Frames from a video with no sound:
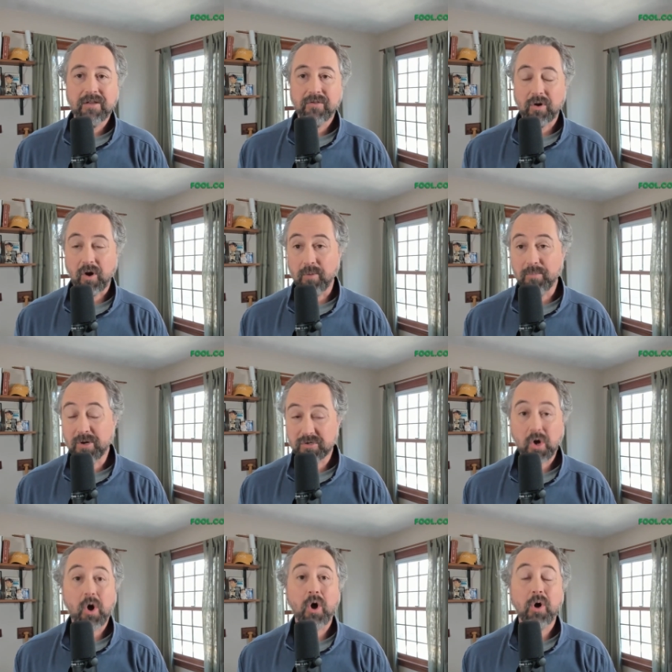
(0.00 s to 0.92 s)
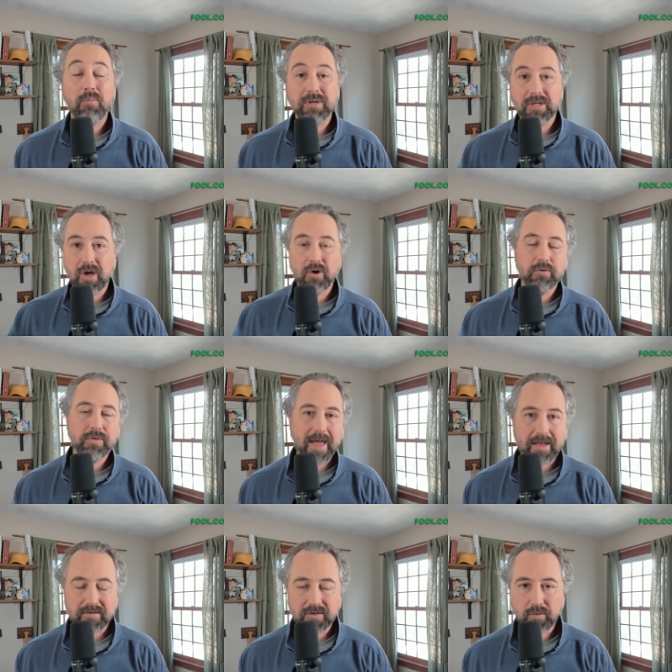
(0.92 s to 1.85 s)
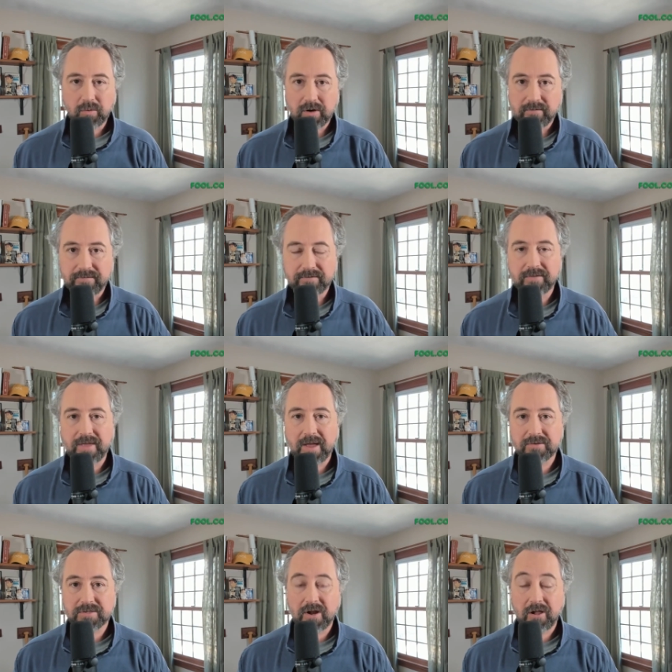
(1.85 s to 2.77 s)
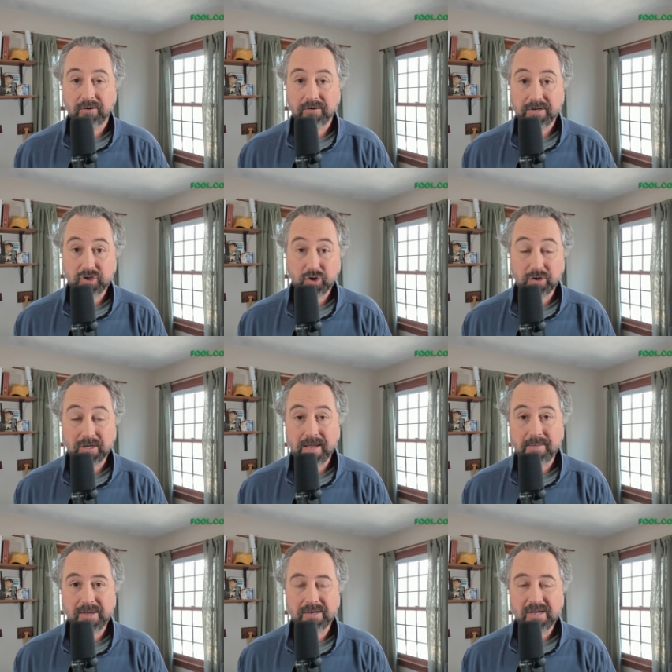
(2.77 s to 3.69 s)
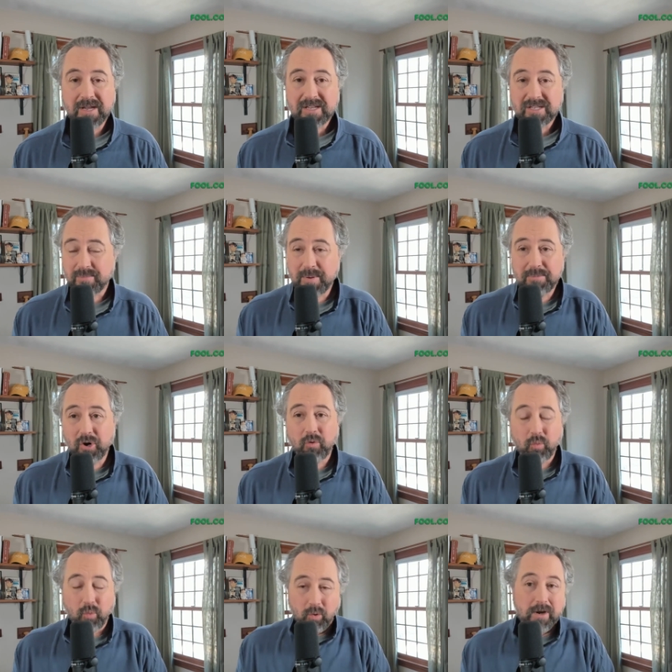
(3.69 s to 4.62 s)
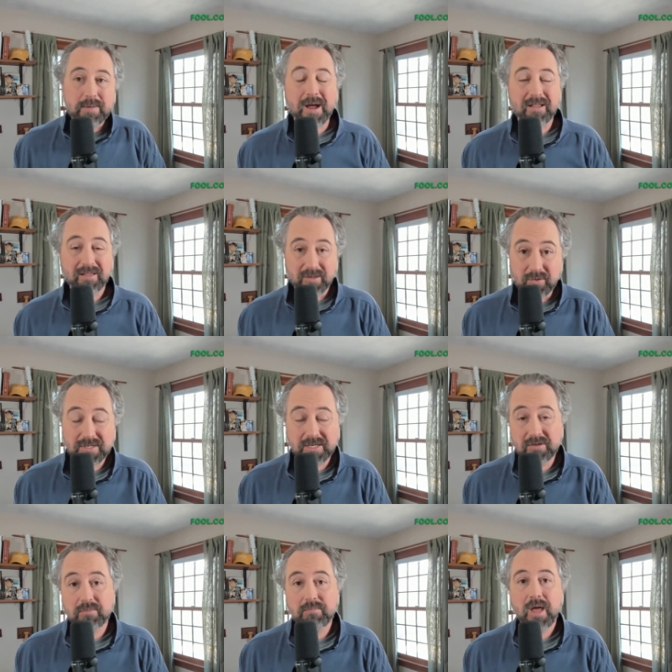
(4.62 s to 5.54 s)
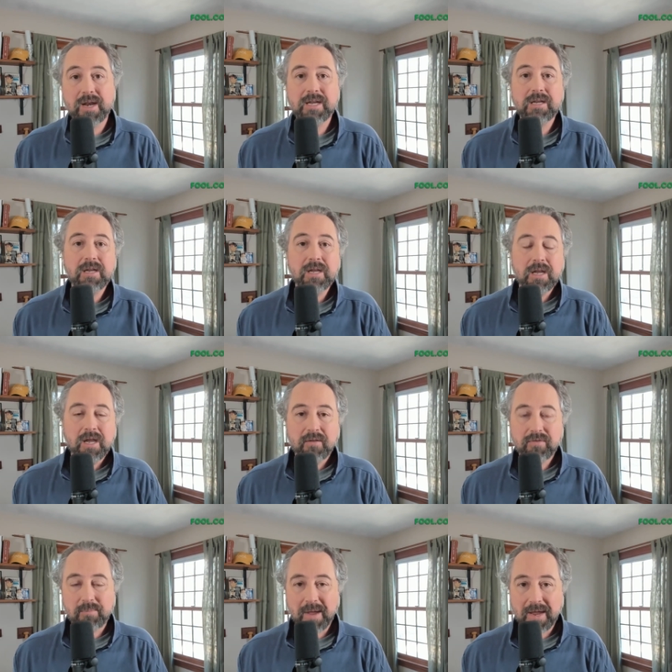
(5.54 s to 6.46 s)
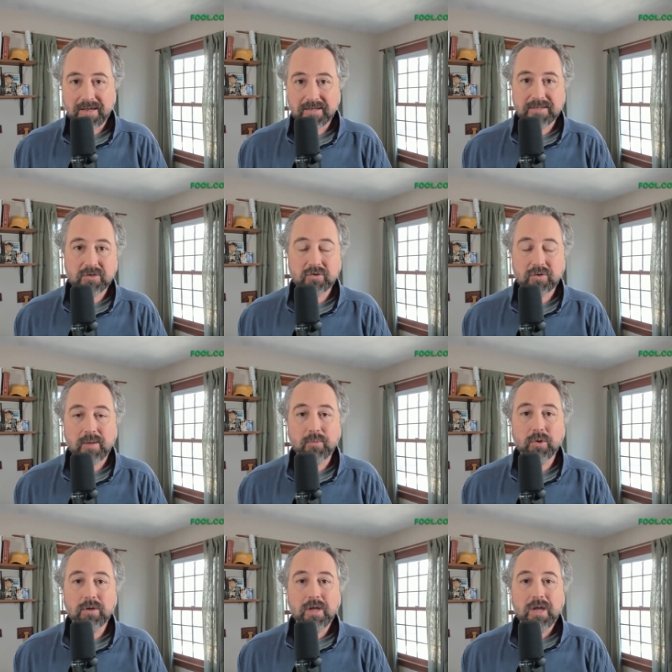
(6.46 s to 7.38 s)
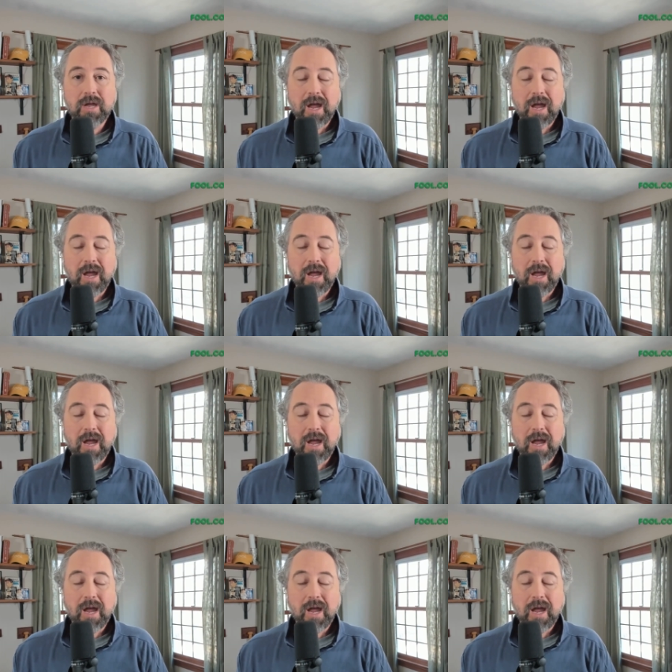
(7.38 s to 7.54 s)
They're almost all below that $250,000 insured limit. So people aren't worried about losing their money if the bank gets in trouble